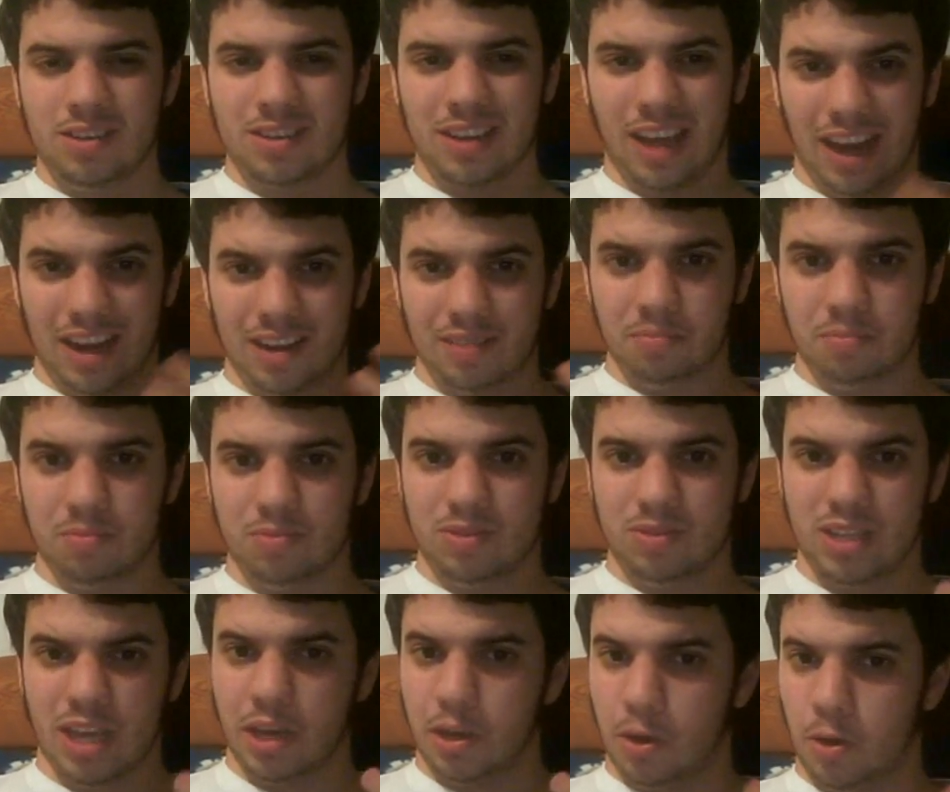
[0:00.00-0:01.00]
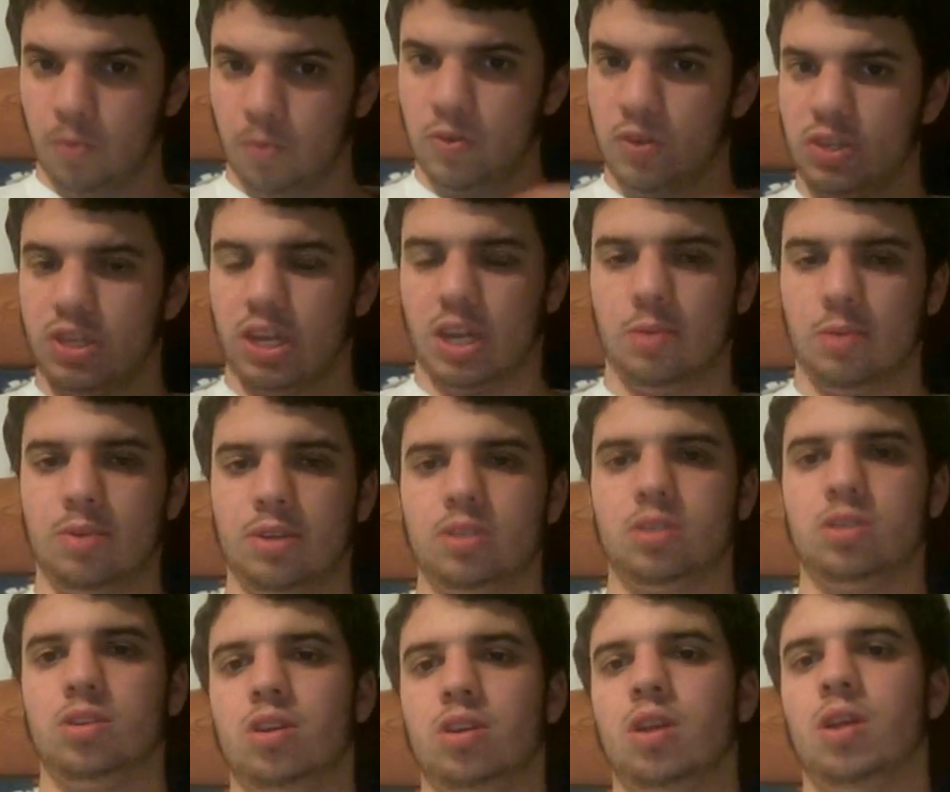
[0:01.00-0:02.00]
kind of takeover
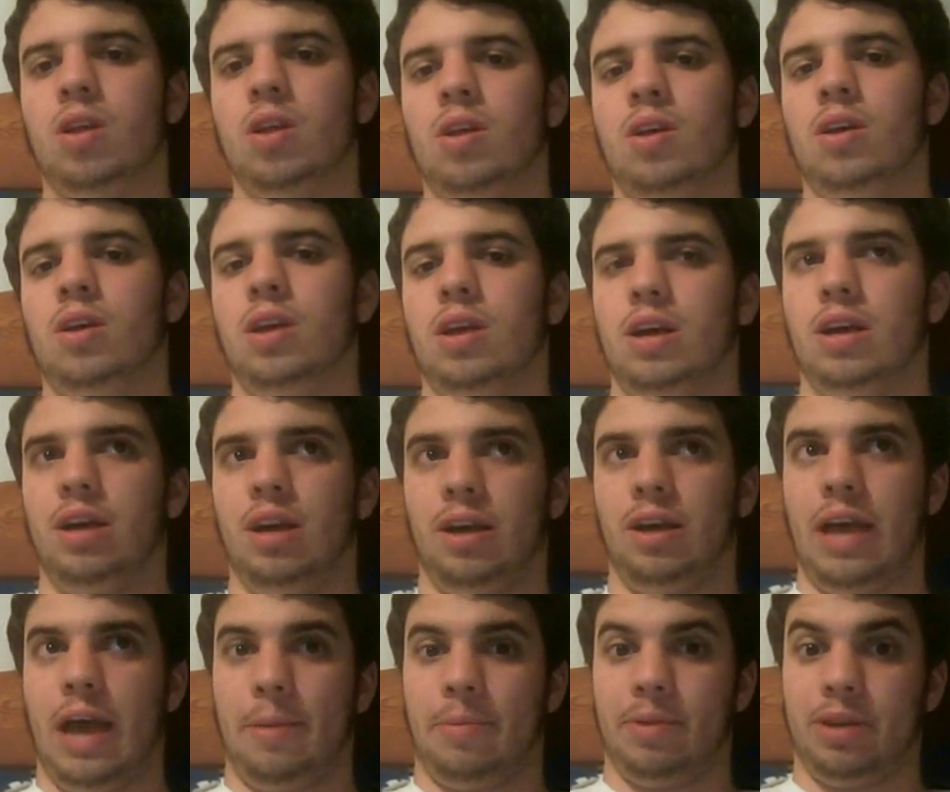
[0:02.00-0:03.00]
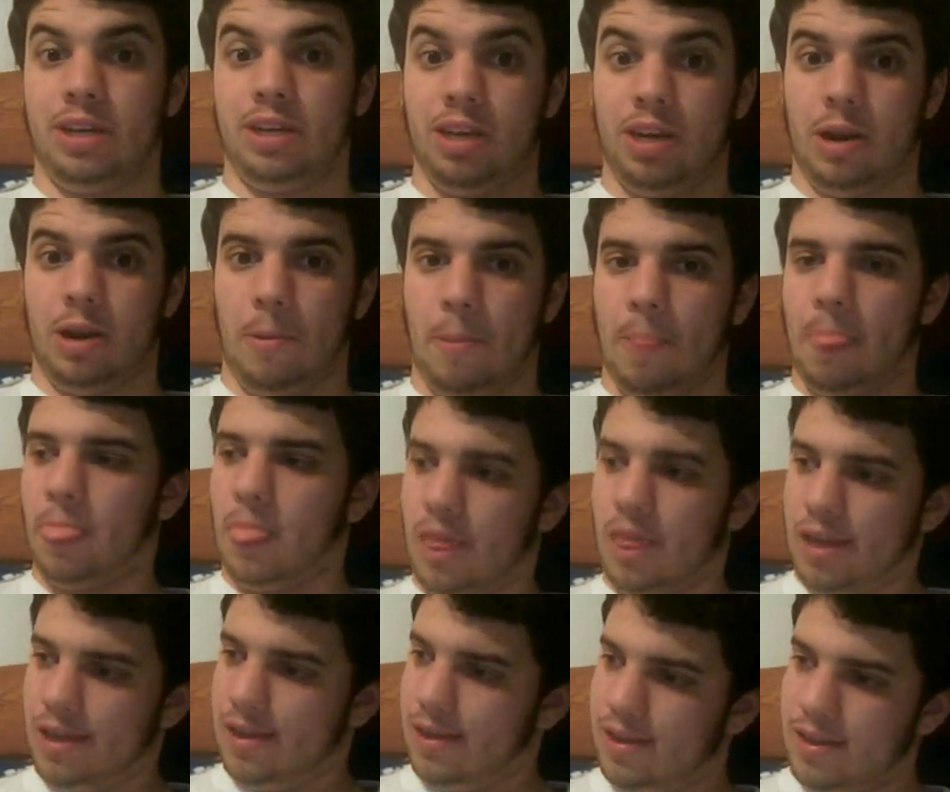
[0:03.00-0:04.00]
stables happening here.
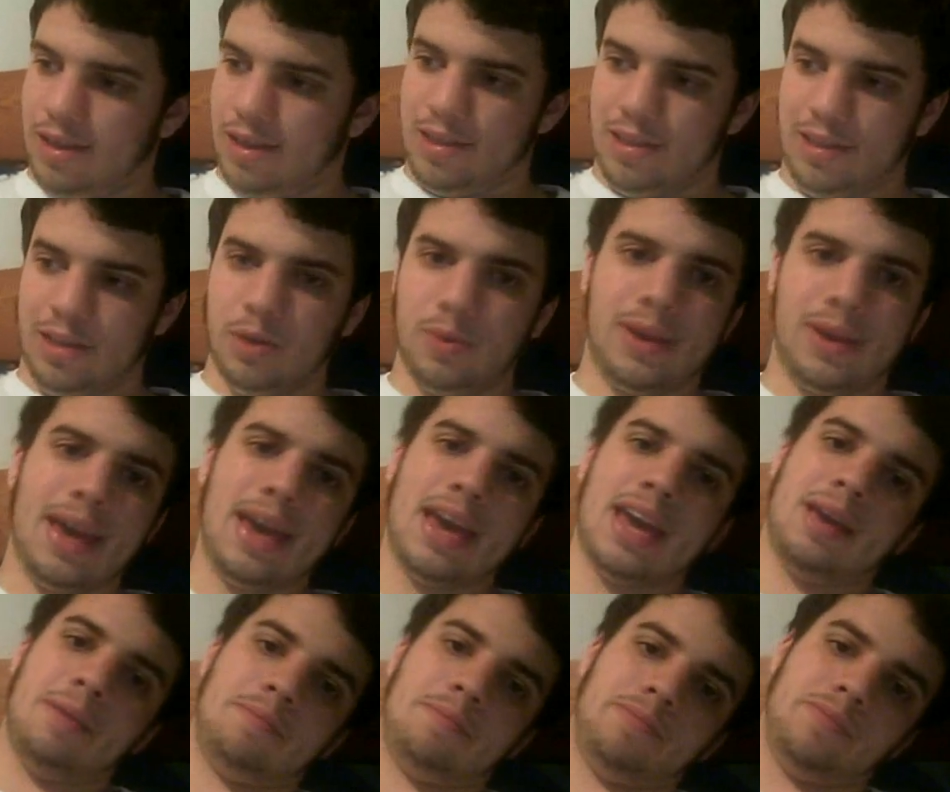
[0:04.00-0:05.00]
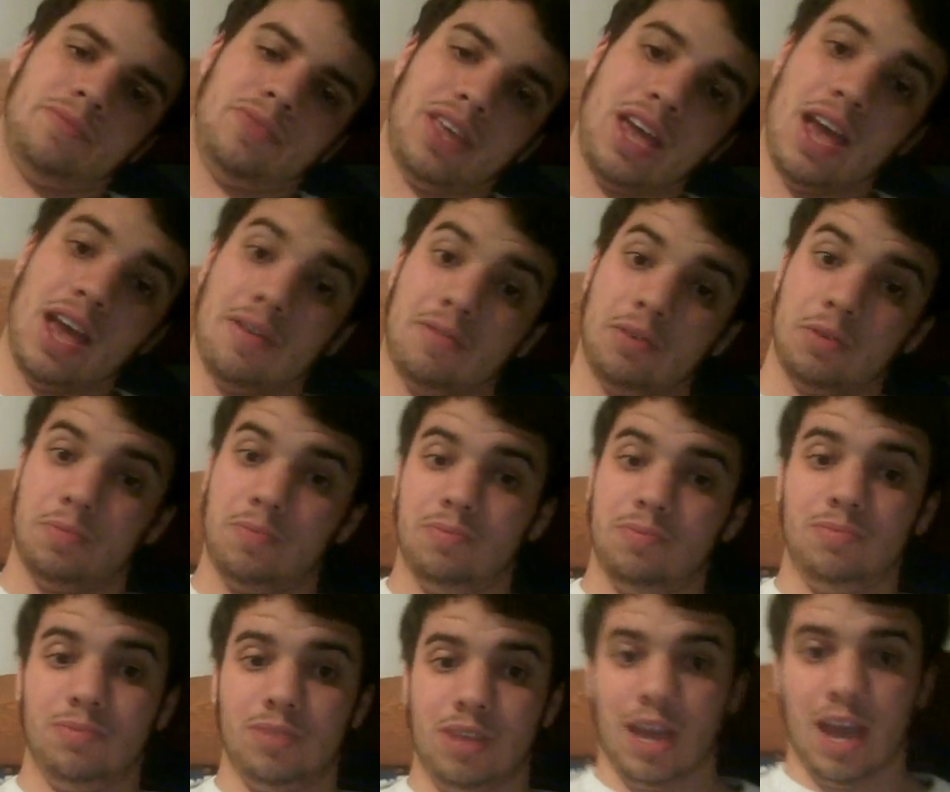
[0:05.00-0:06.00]
In the UK, they
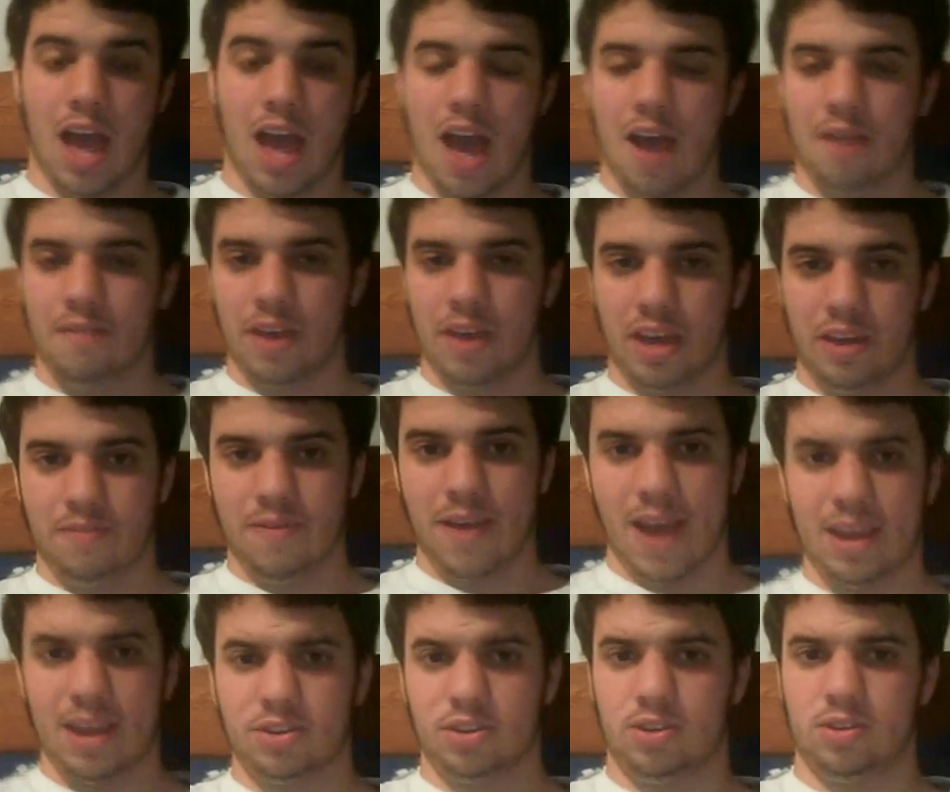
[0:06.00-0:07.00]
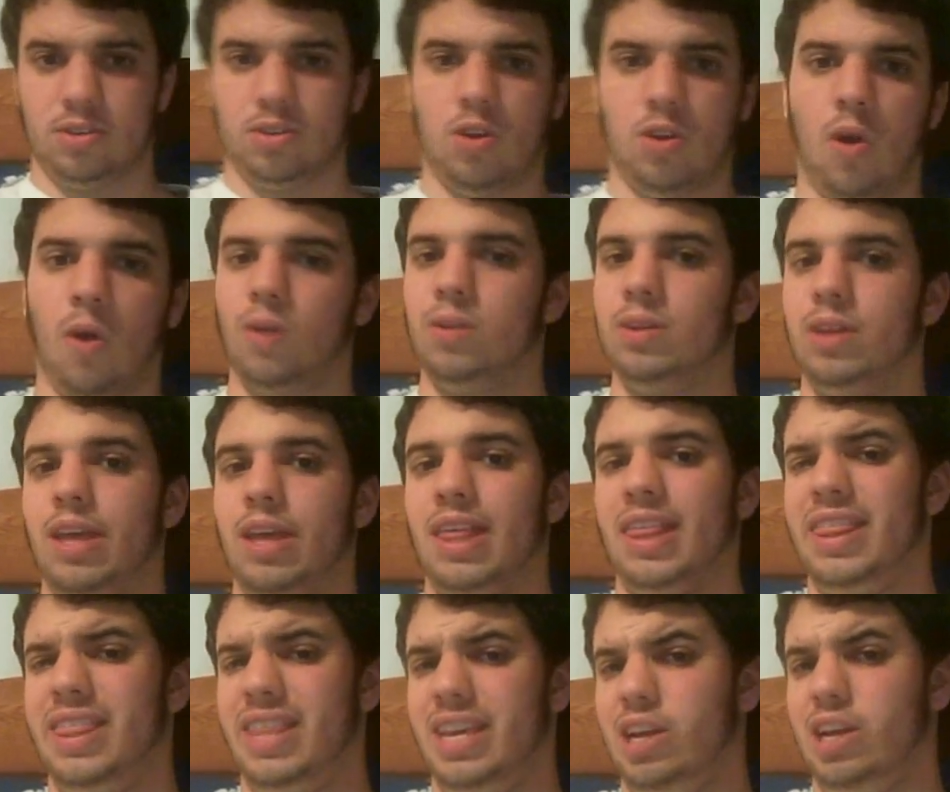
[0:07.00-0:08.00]
have a faction called
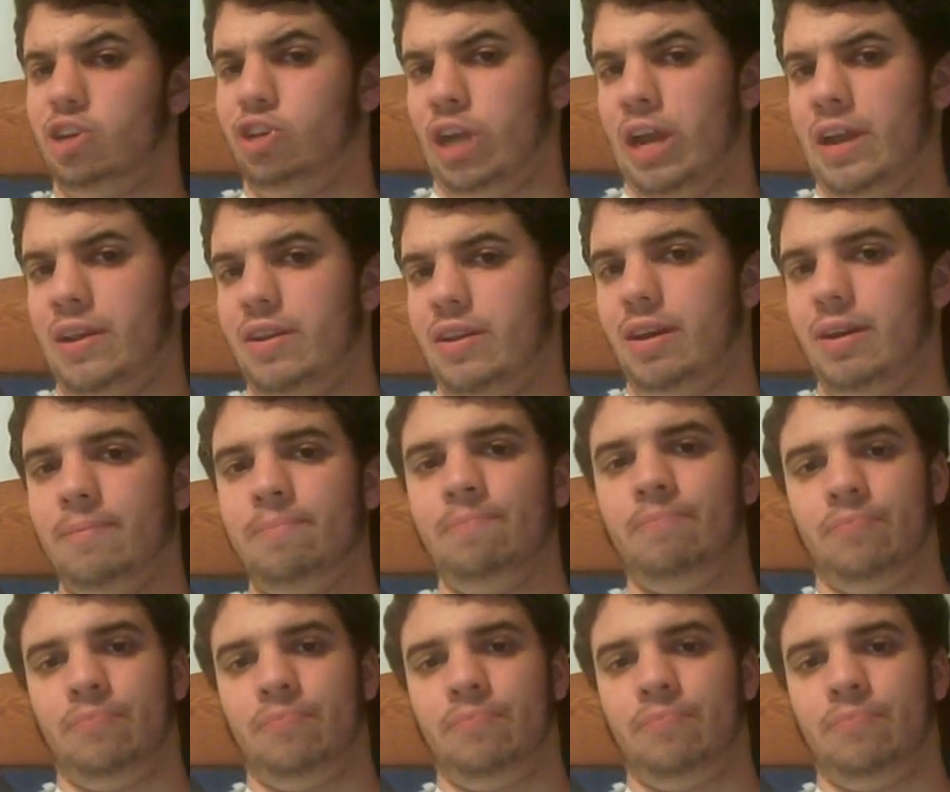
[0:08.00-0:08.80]
The Agenda,